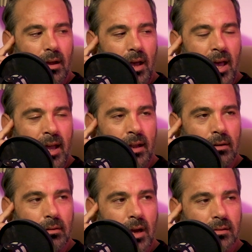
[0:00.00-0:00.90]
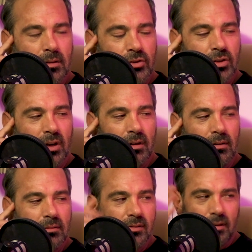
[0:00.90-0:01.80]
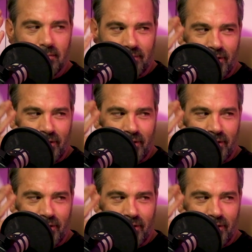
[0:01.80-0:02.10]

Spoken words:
And I said, "Sure." So,